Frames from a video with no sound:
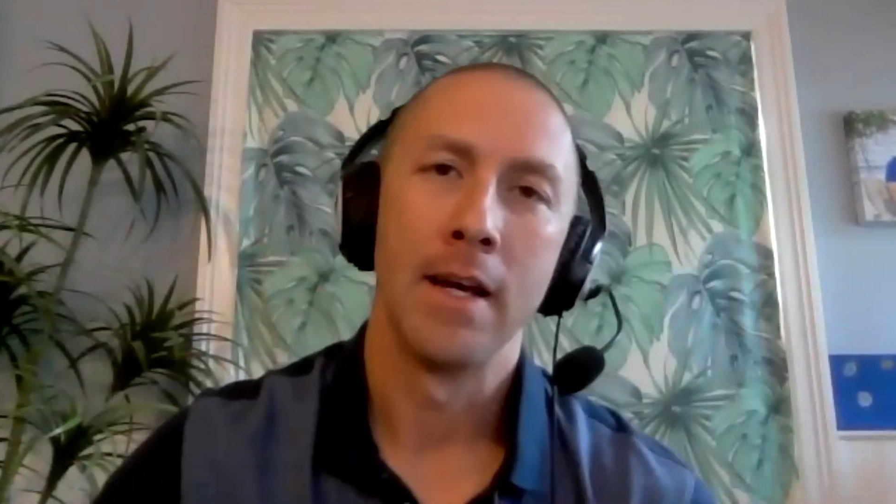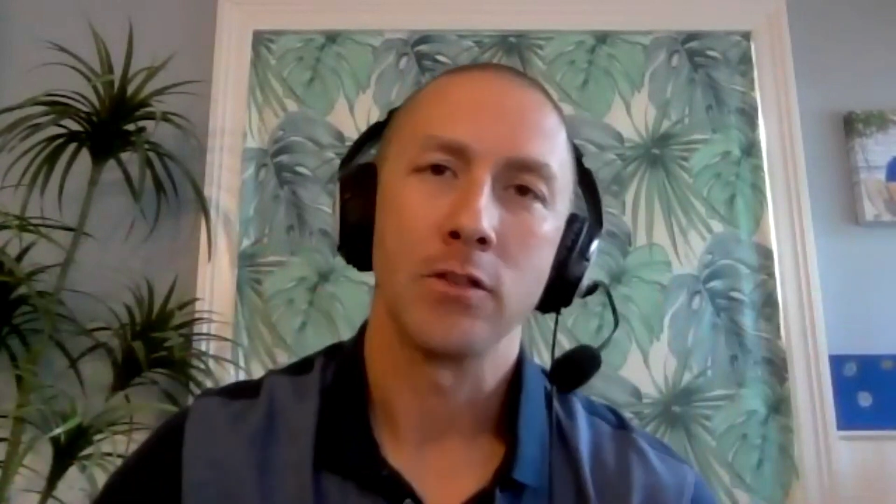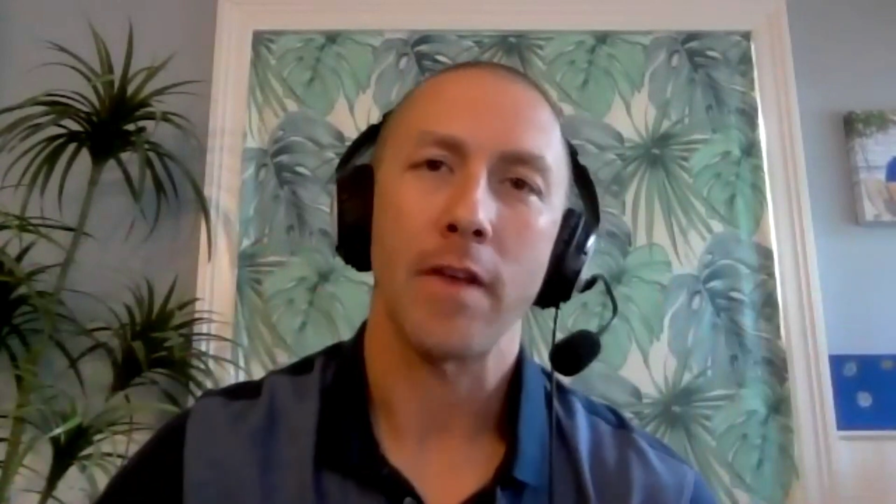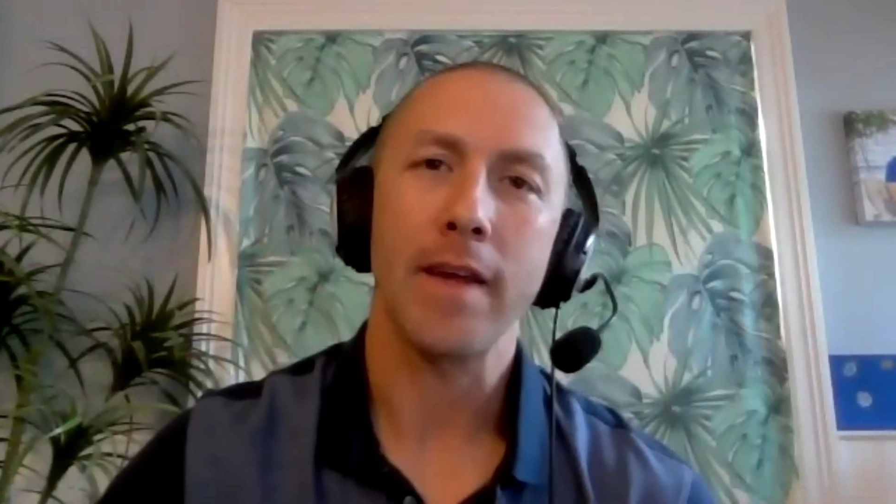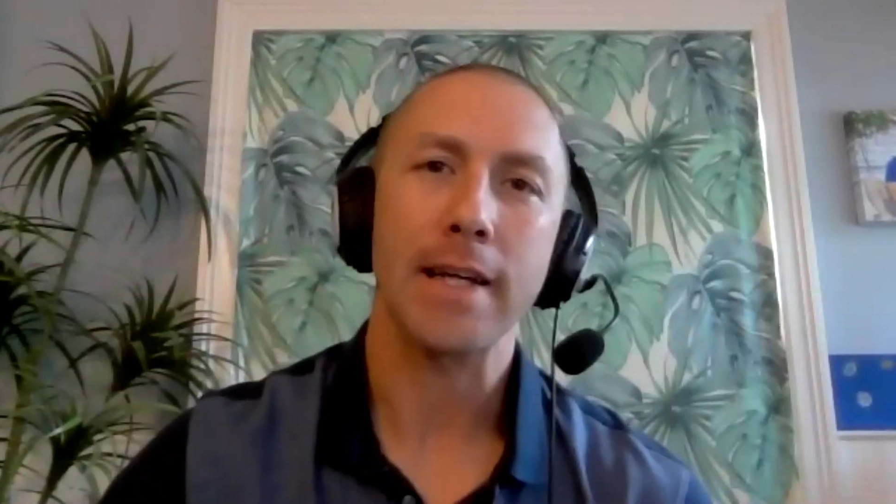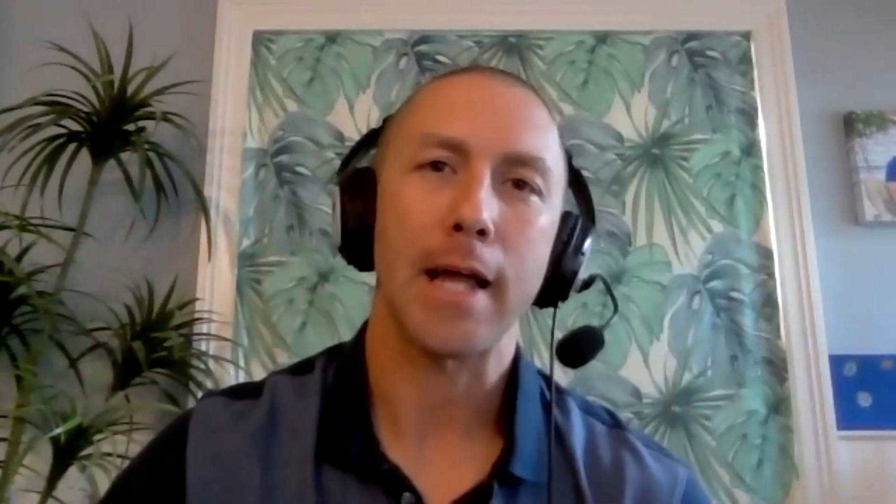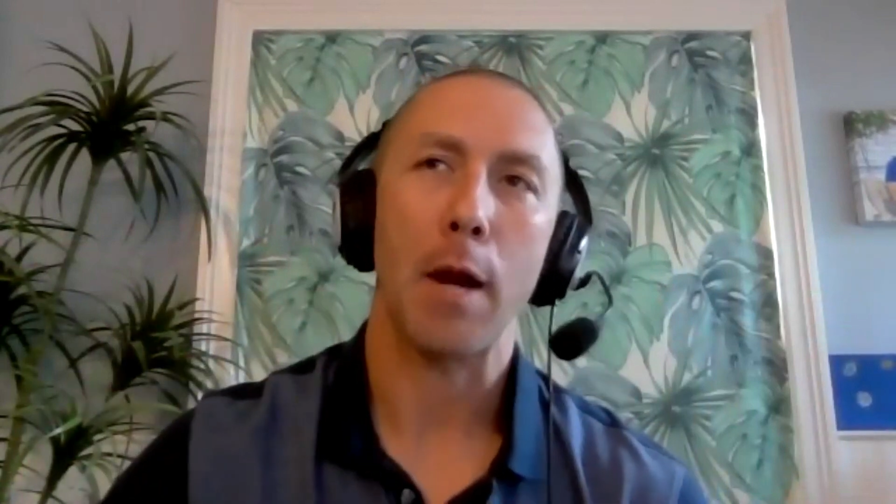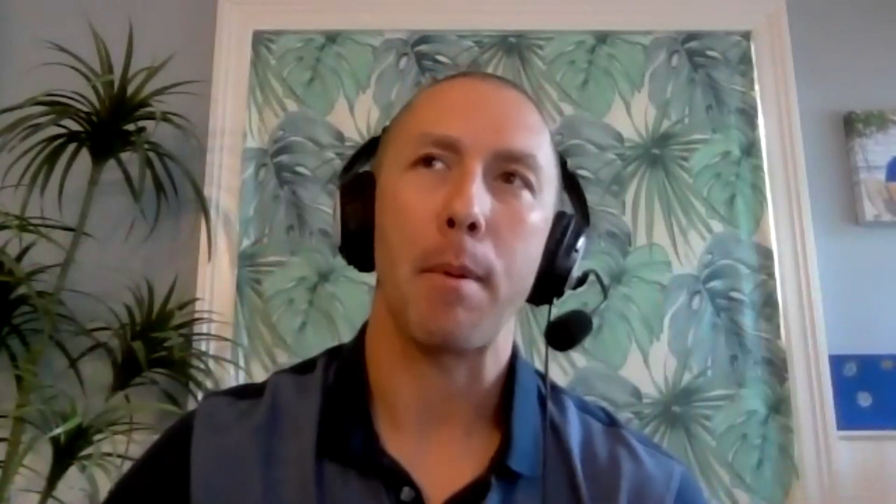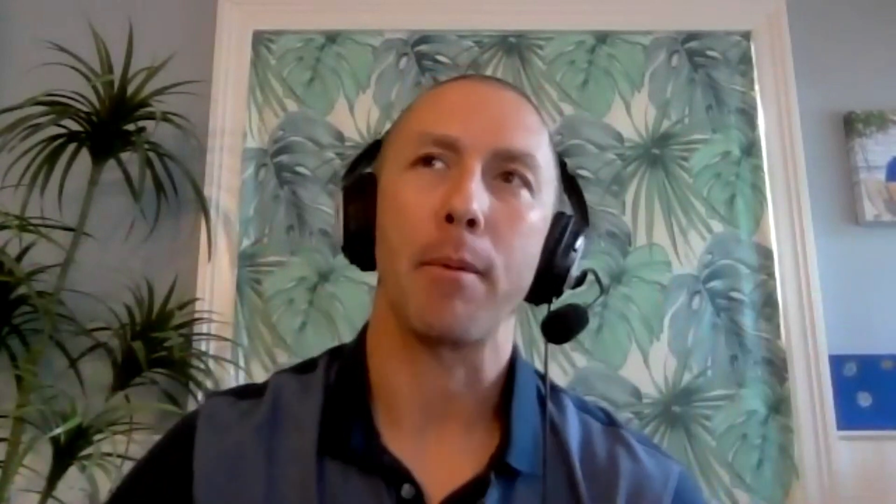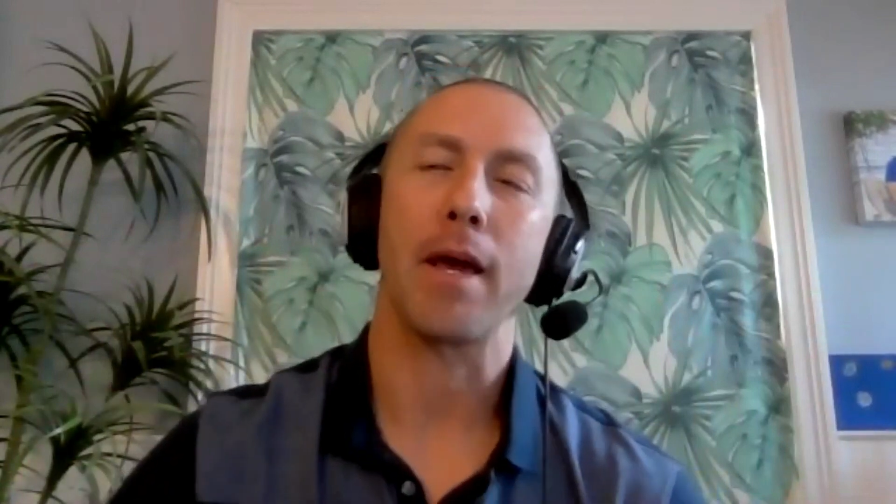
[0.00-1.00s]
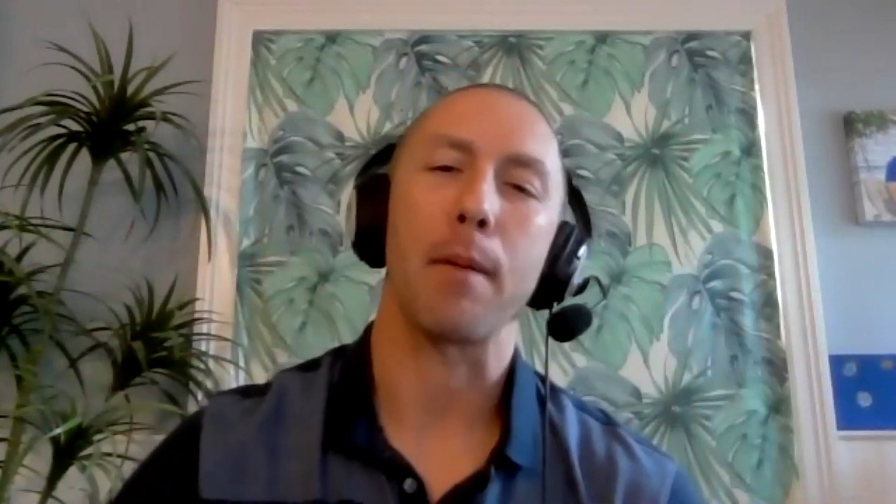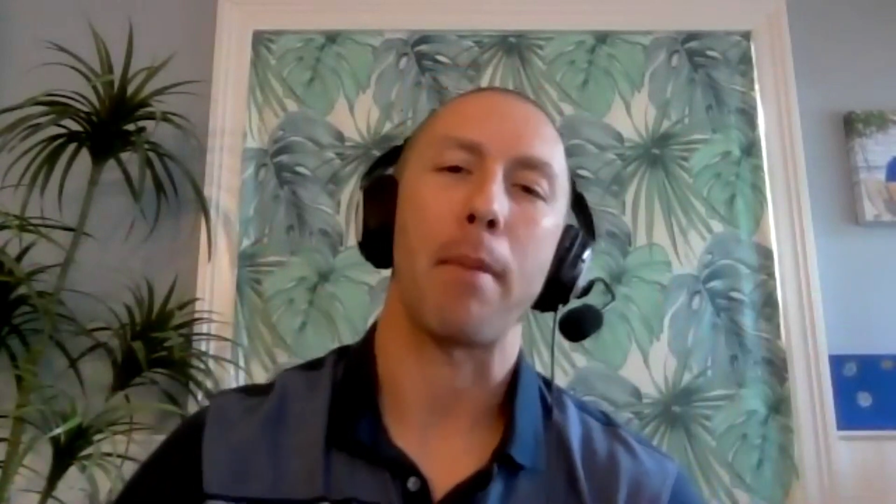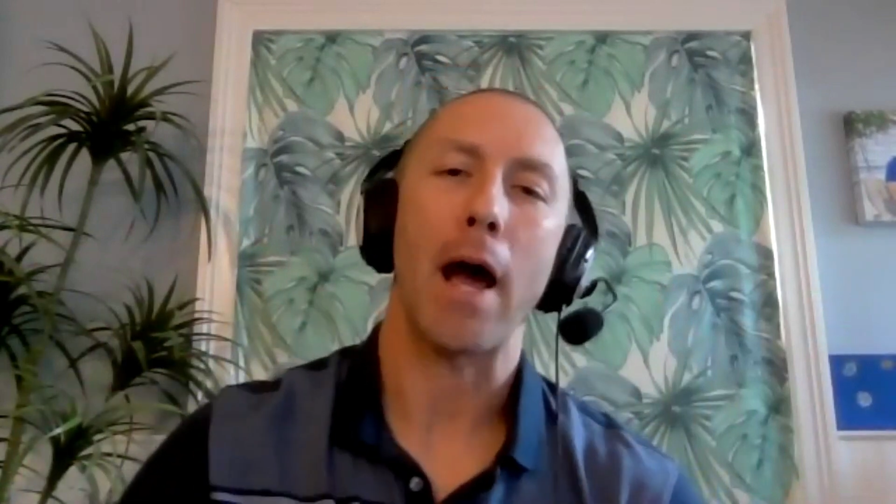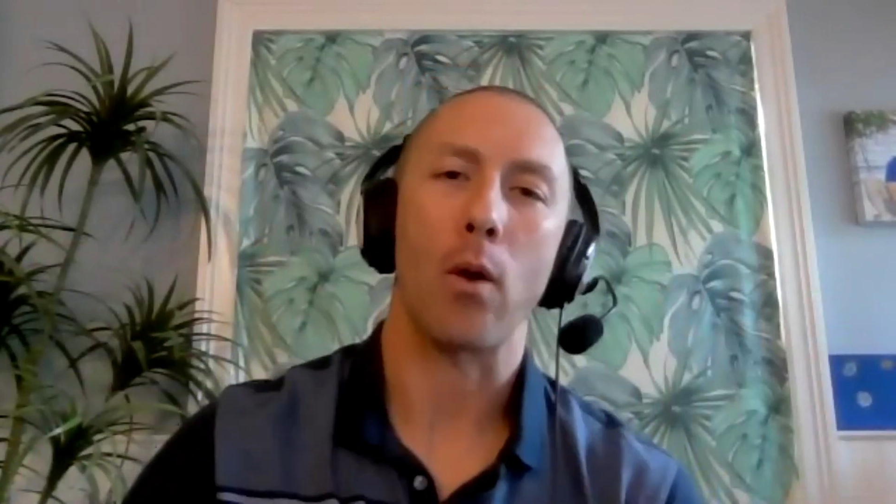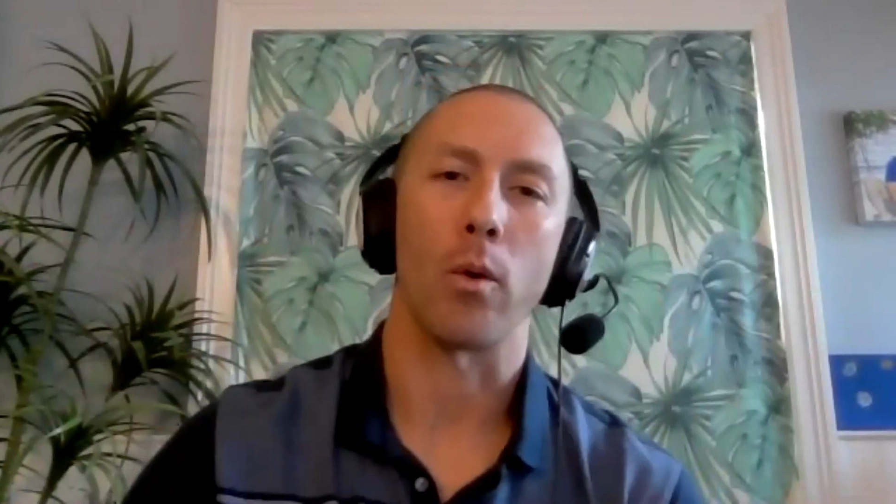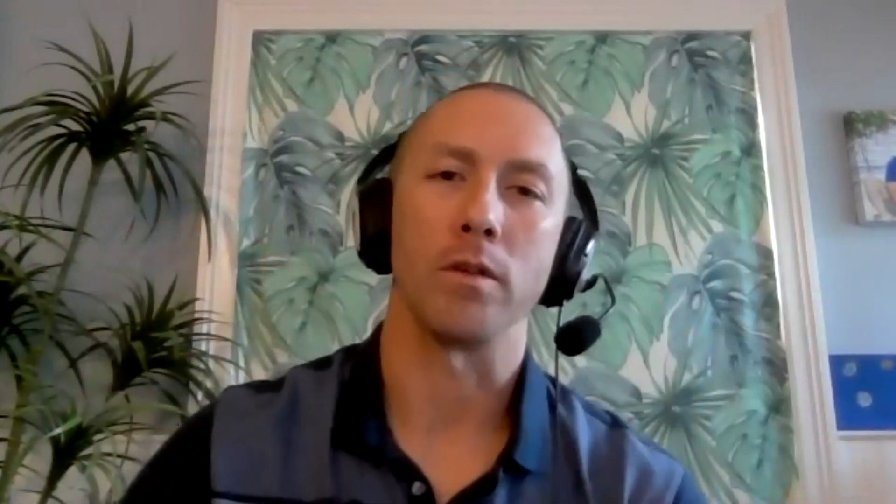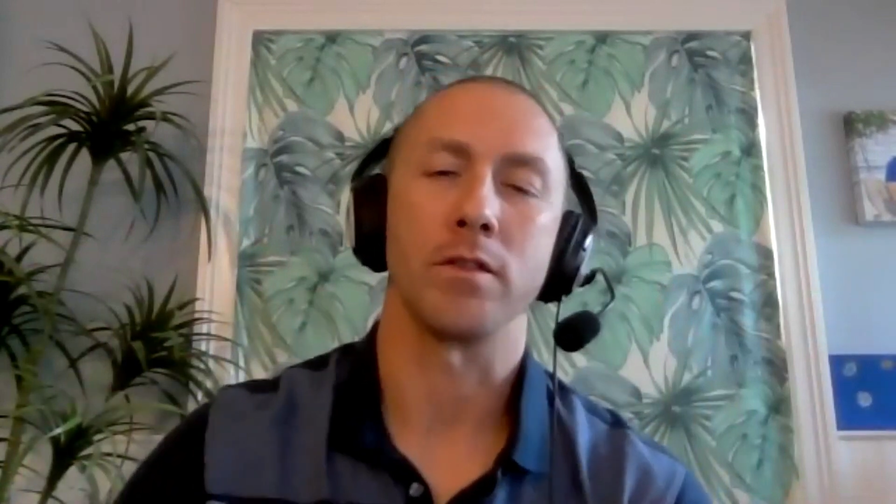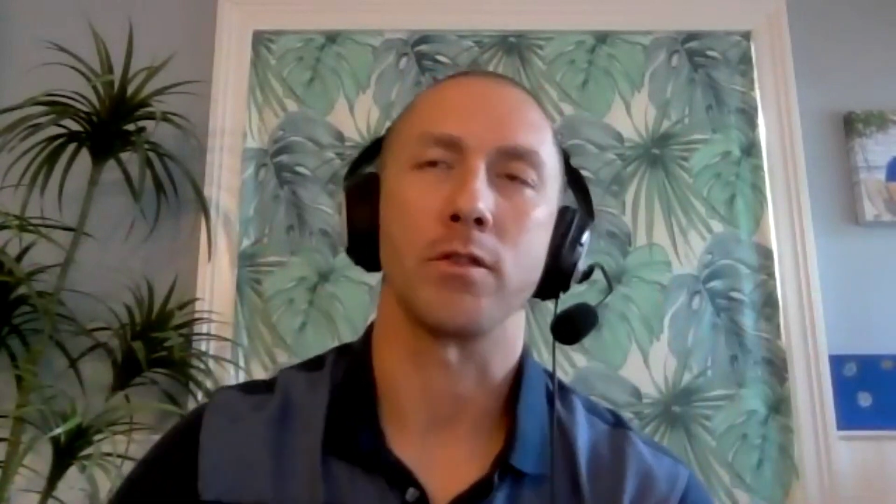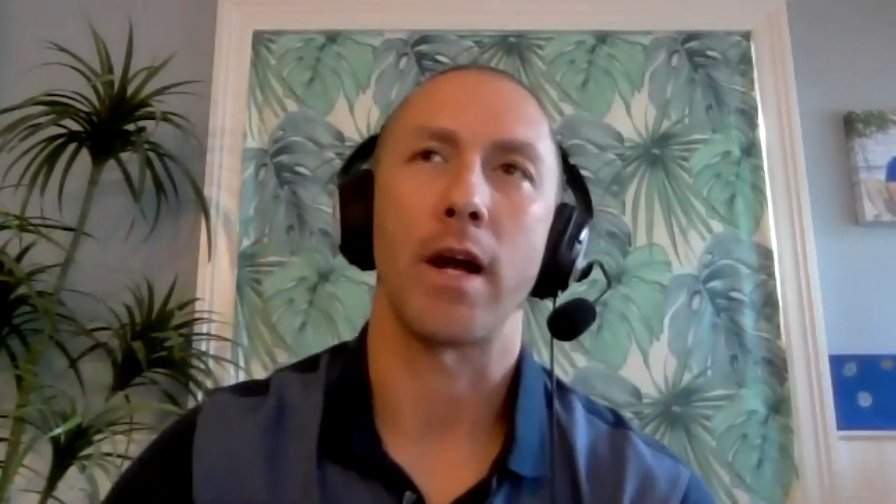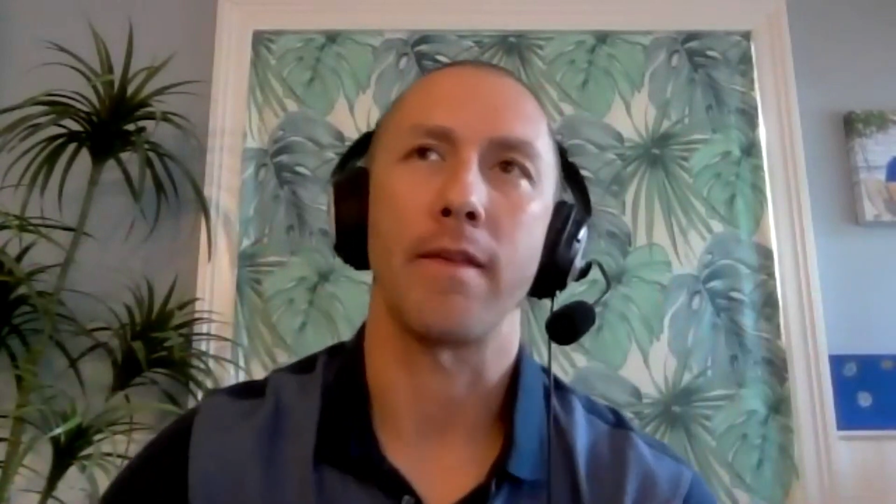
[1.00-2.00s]
So I think a lot of people get it
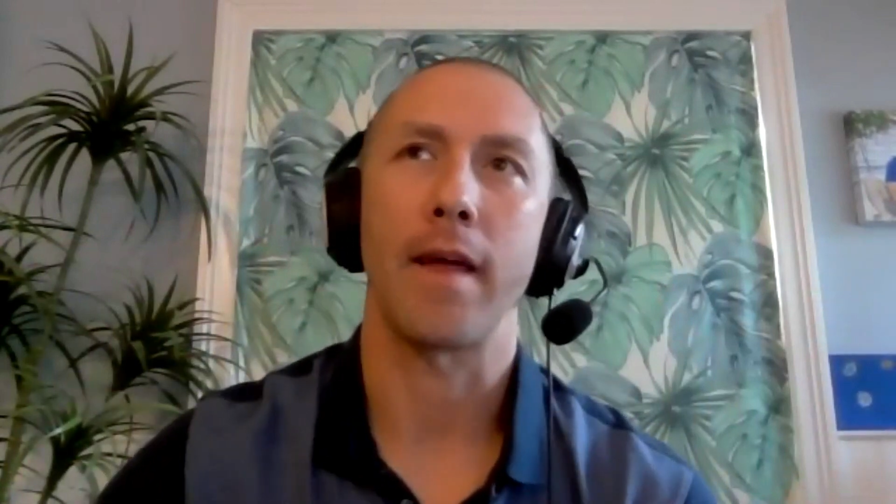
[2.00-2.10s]
backwards, right?